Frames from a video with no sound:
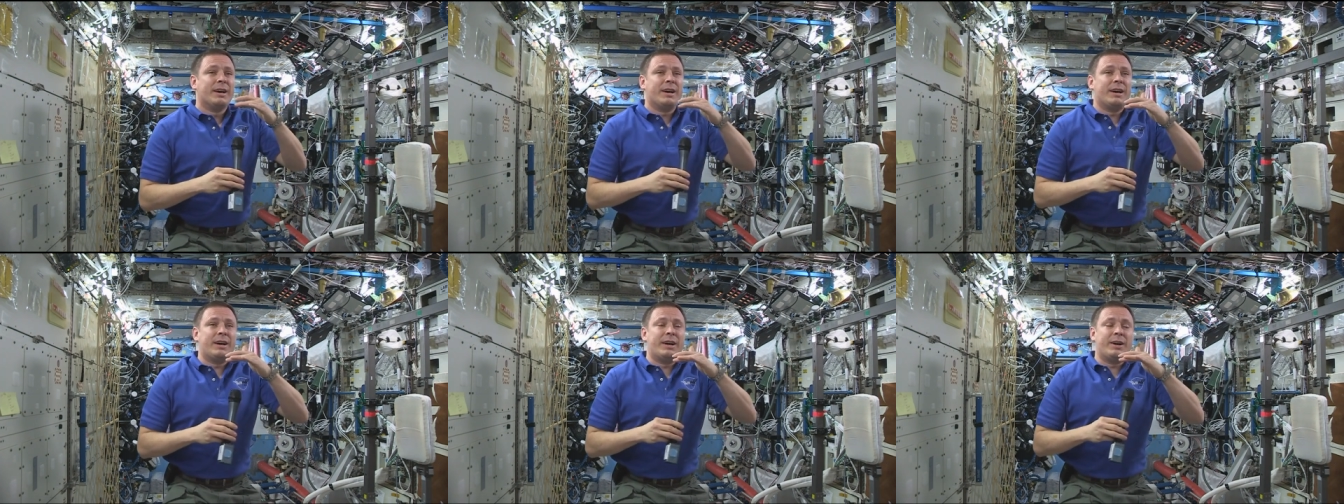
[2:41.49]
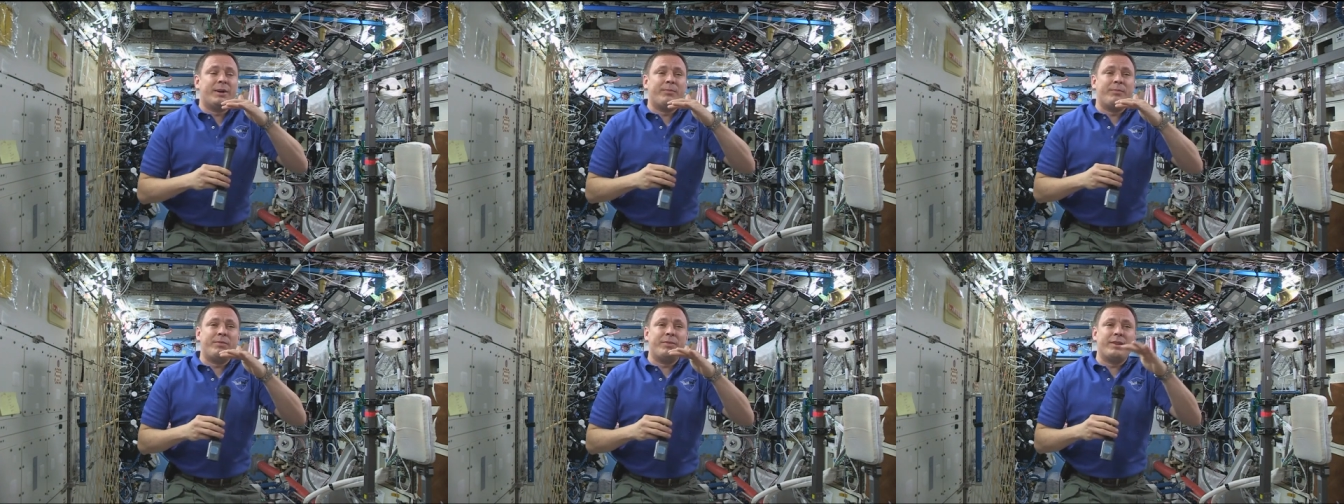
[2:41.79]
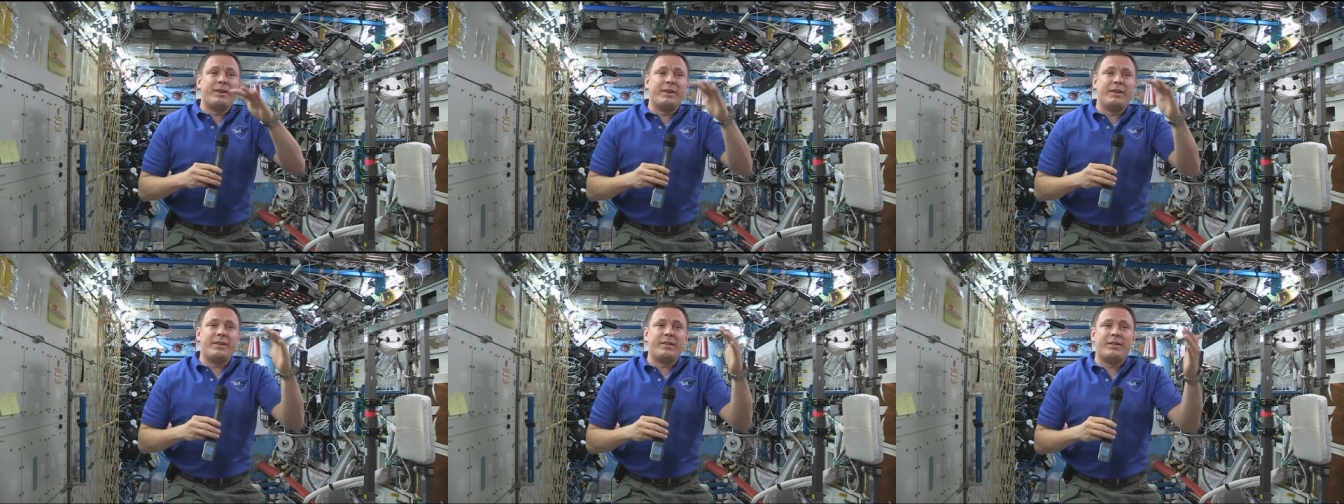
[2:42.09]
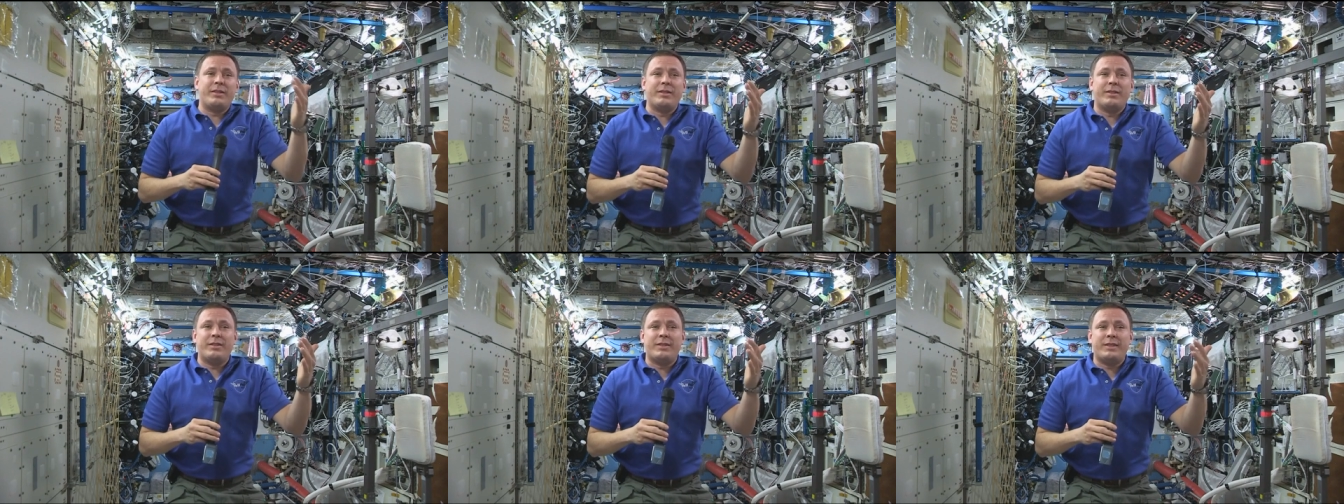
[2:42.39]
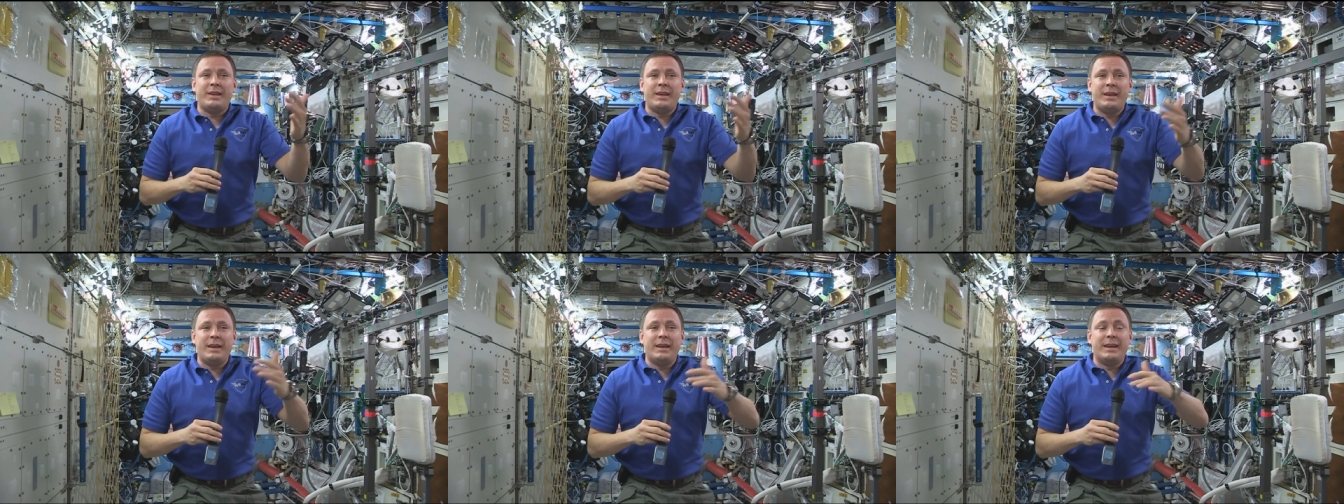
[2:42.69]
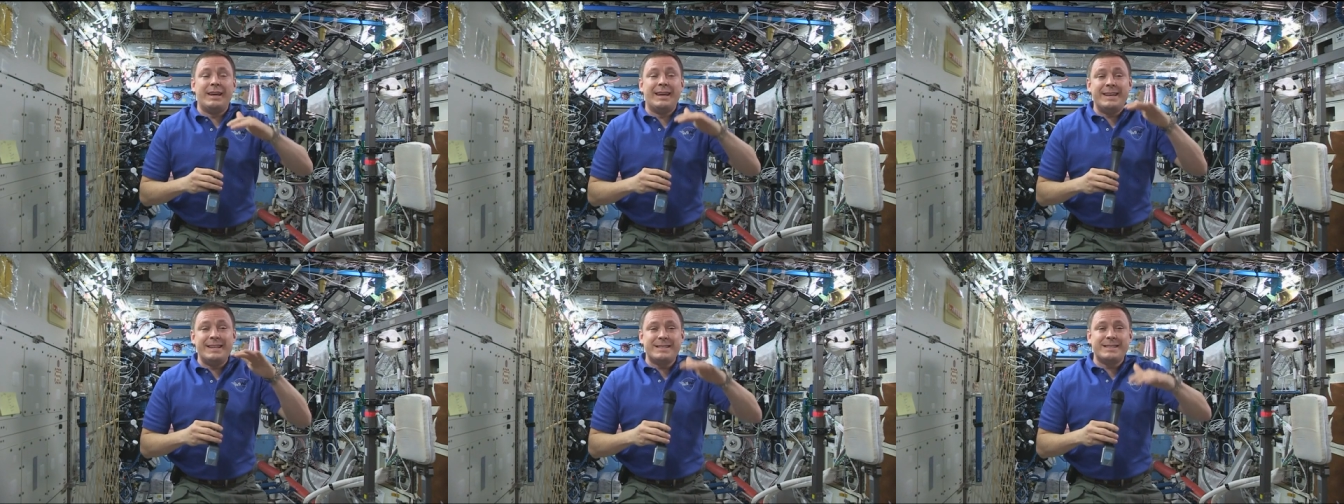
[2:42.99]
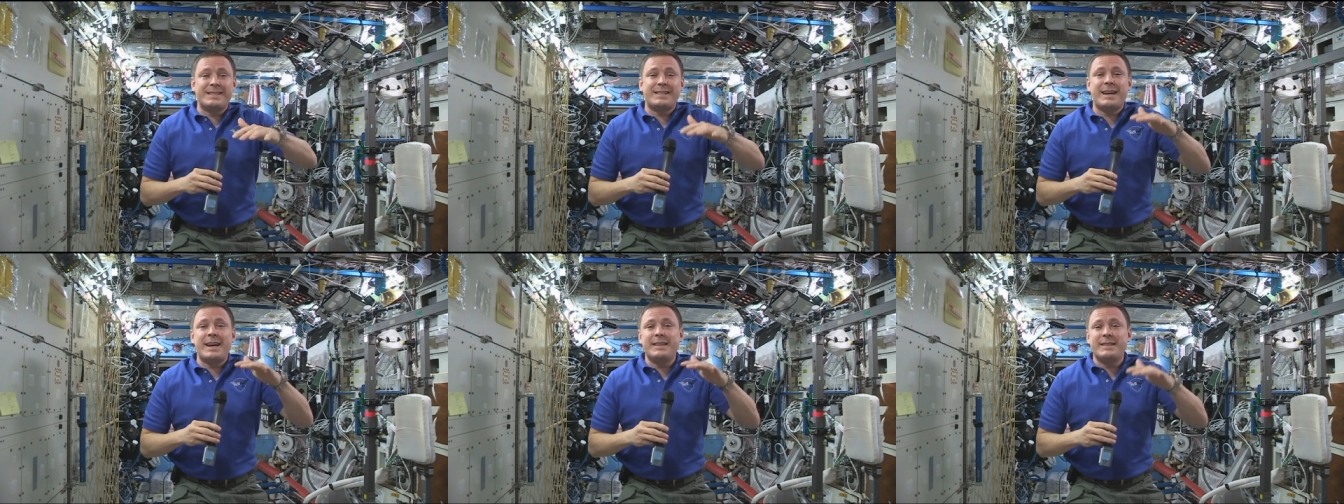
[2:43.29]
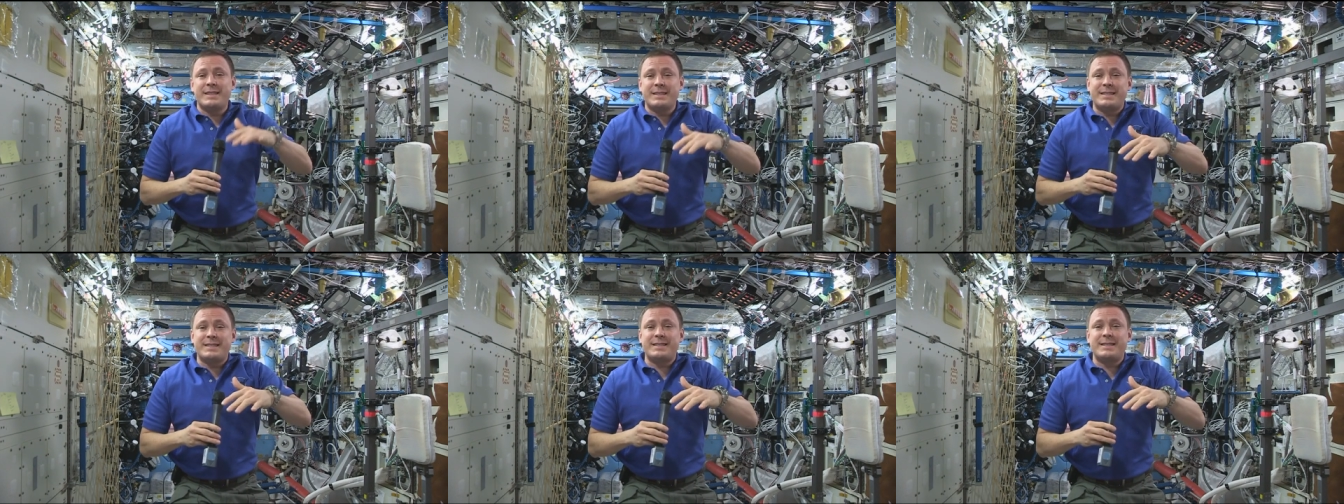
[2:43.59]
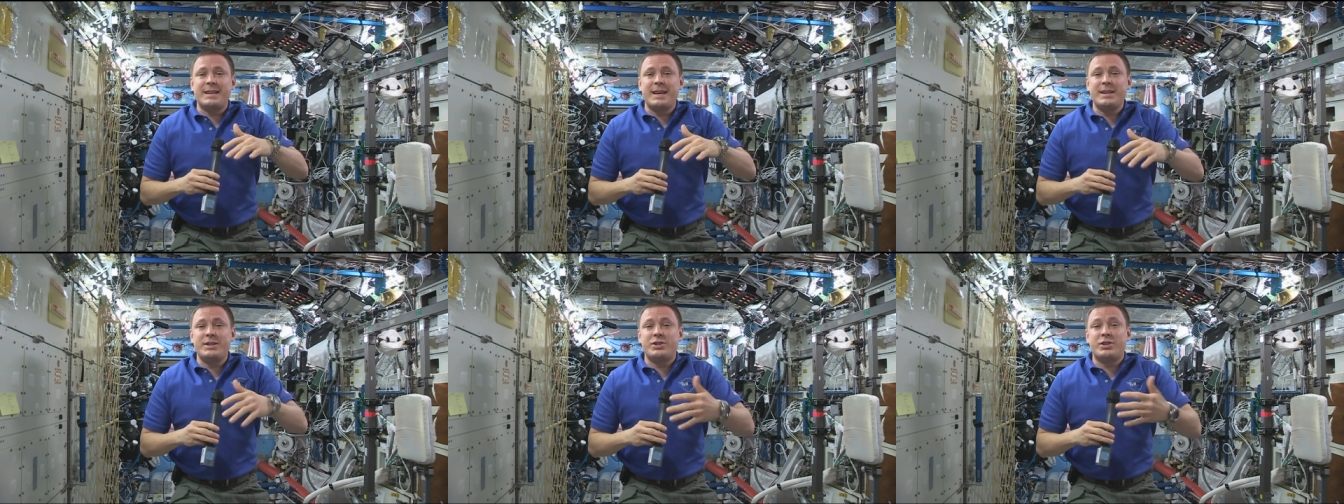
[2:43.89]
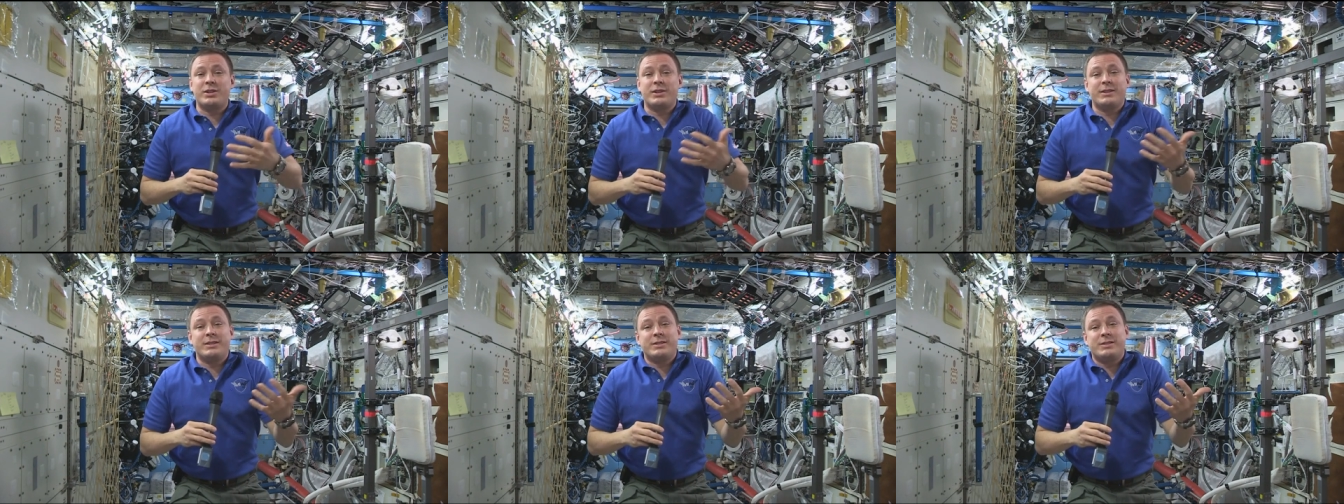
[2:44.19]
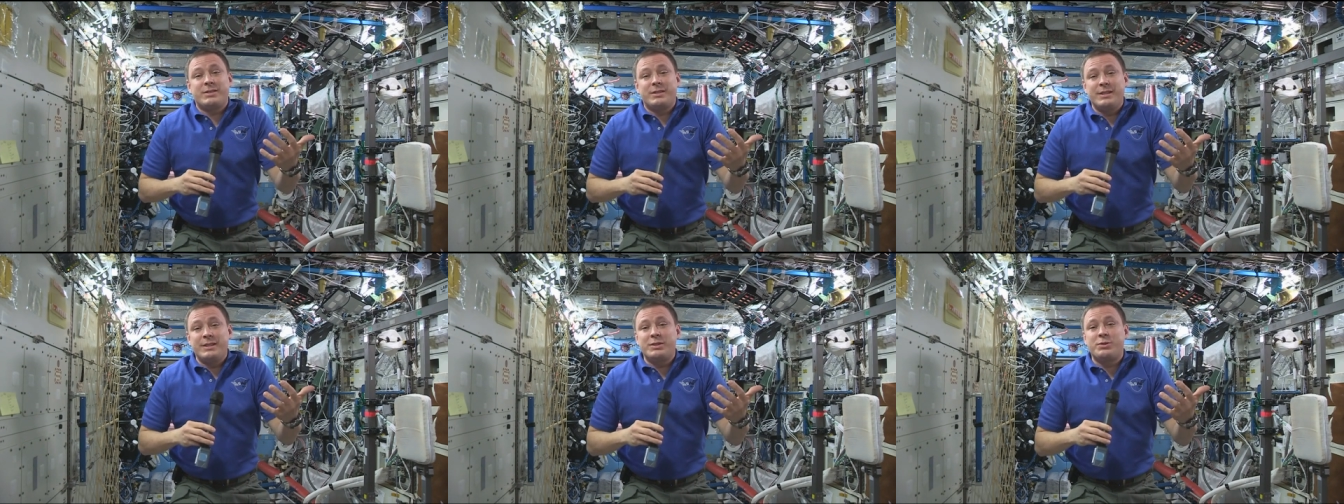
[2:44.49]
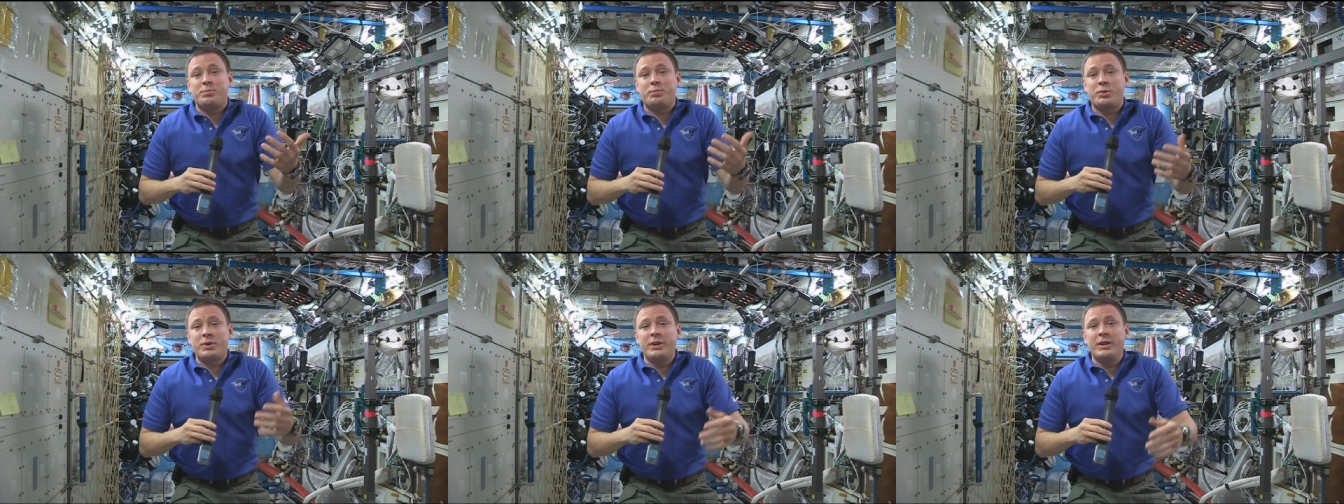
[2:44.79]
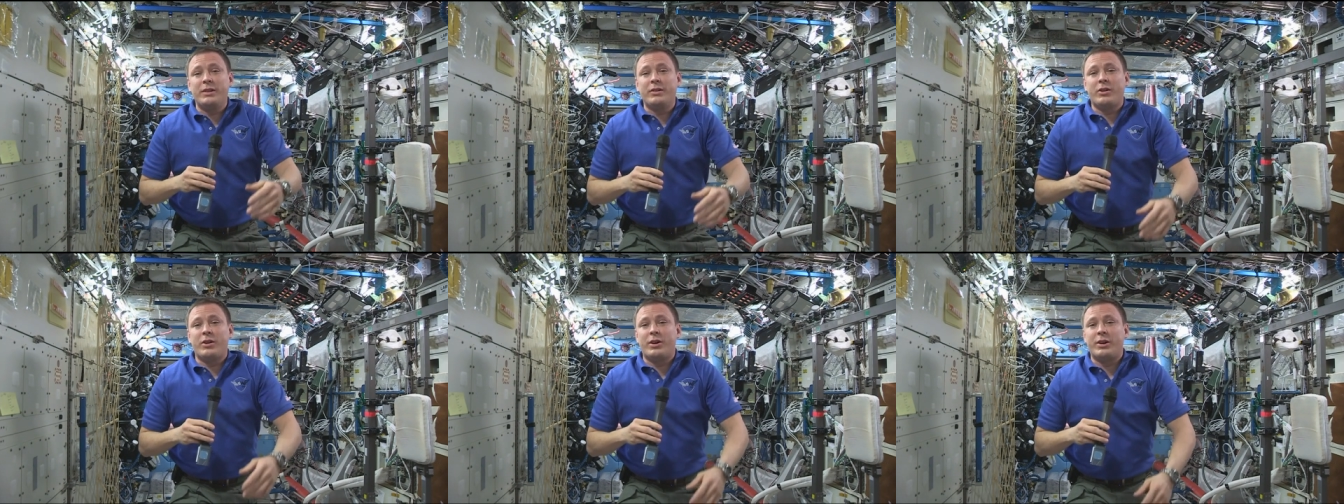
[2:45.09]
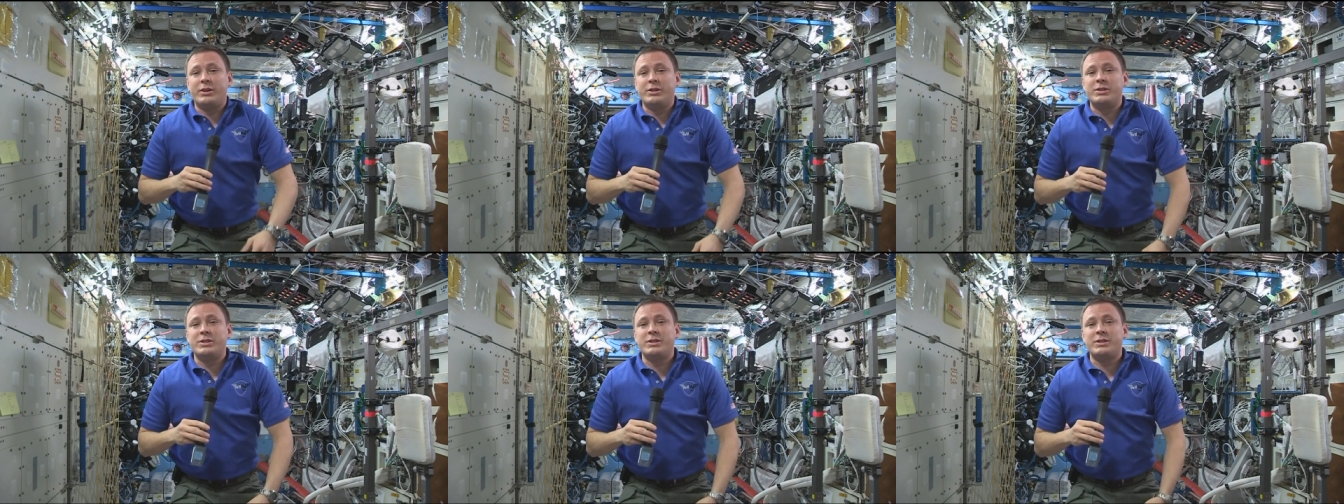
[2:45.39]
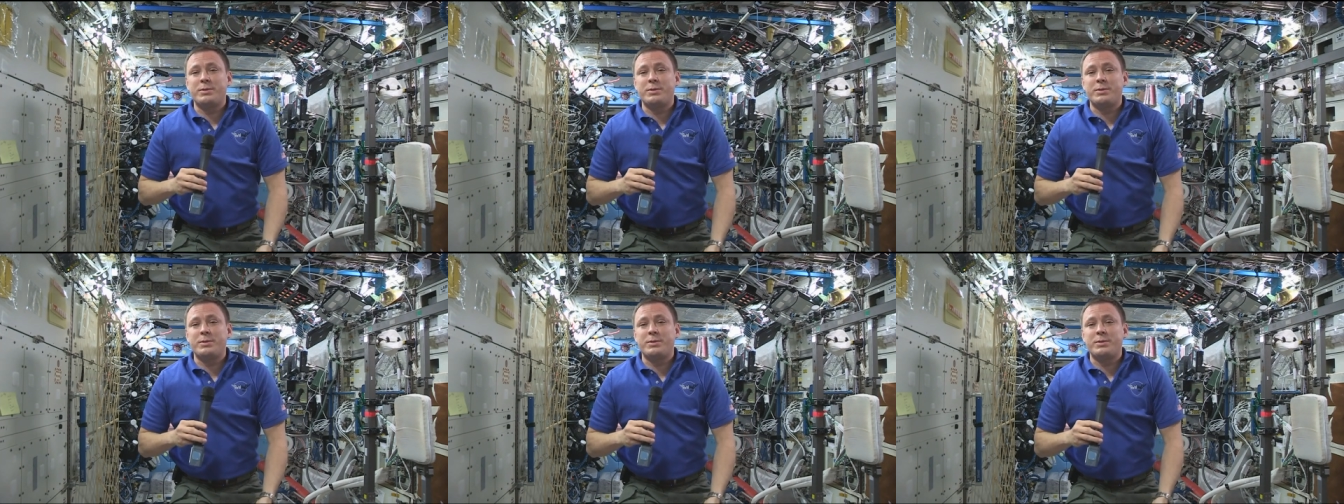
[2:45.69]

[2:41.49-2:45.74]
Um, the inside the station is is pretty large.